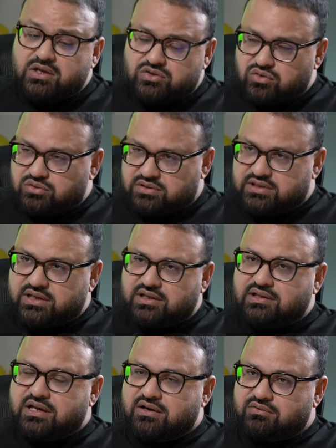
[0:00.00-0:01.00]
So
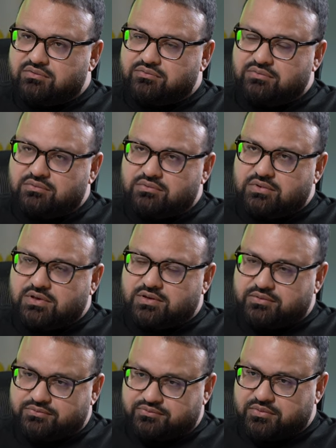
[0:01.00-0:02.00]
taking that
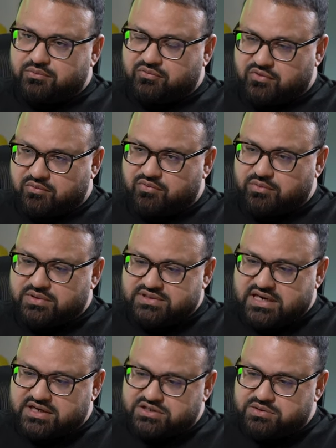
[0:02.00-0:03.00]
uh, from from from the
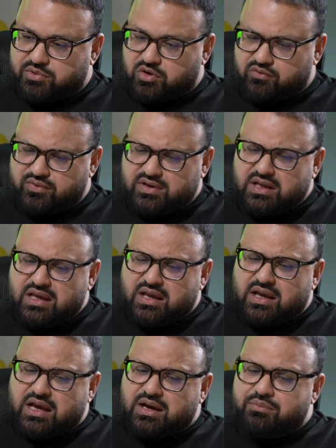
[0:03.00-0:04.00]
strategy part of it,
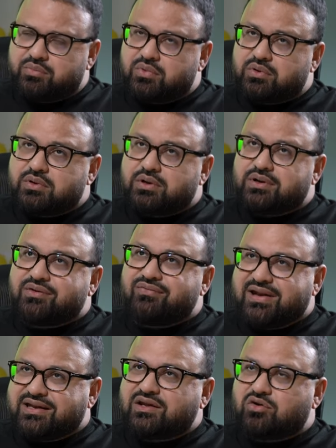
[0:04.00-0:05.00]
uh,
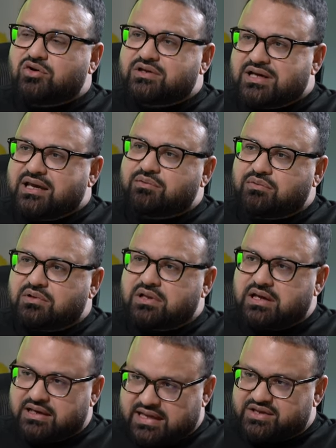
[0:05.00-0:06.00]
reflecting on your time in,
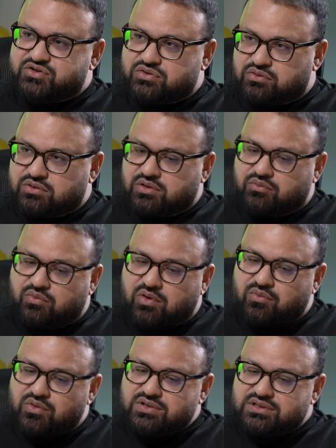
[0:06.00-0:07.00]
at Astro, you know,
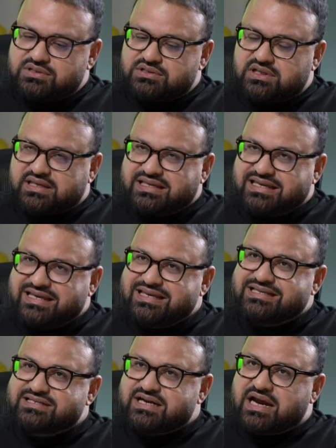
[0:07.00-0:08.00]
what was the
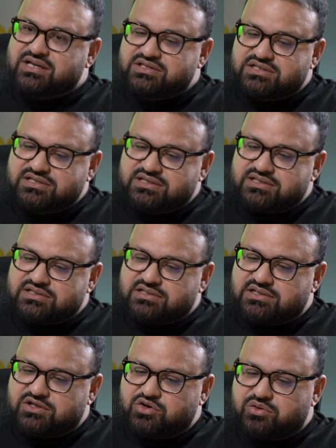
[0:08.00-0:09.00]
key strategies
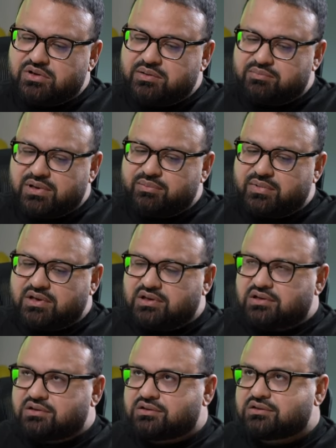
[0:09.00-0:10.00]
did you
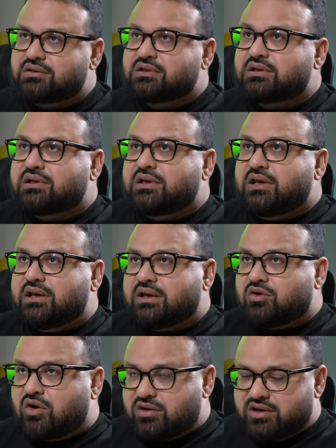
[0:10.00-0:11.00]
implement uh, in
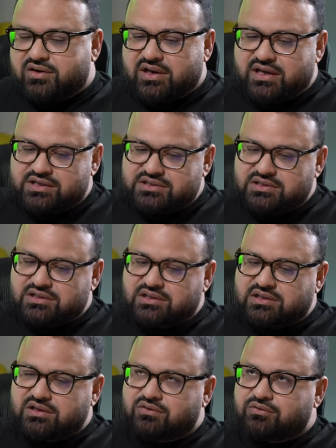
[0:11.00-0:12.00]
content
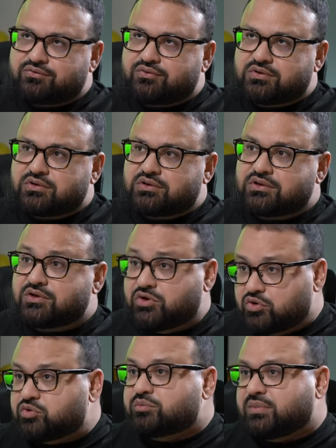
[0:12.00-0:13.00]
creation for the
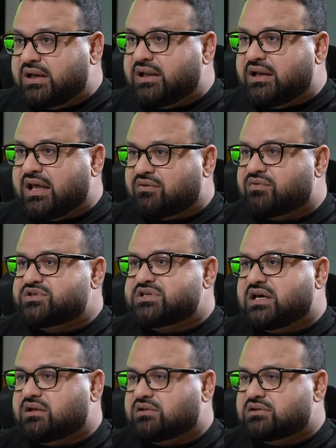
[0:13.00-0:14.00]
new Malay language
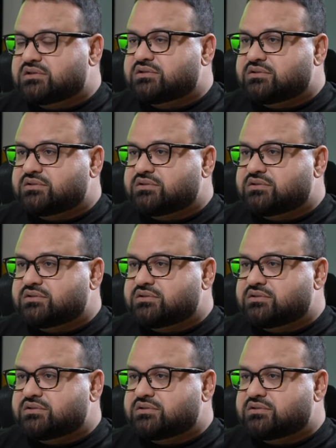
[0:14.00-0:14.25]
channels?